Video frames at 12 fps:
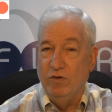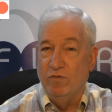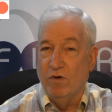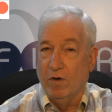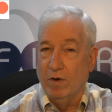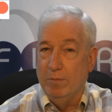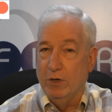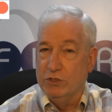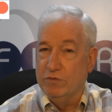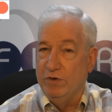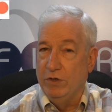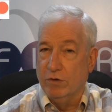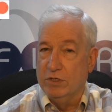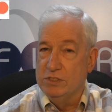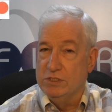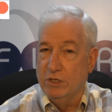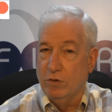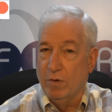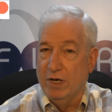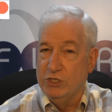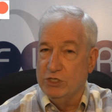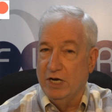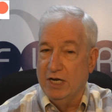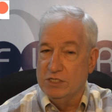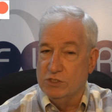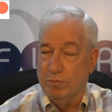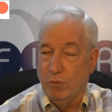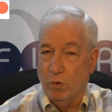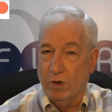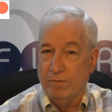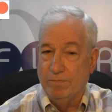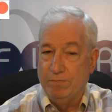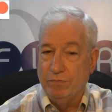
you very much for your consideration and support.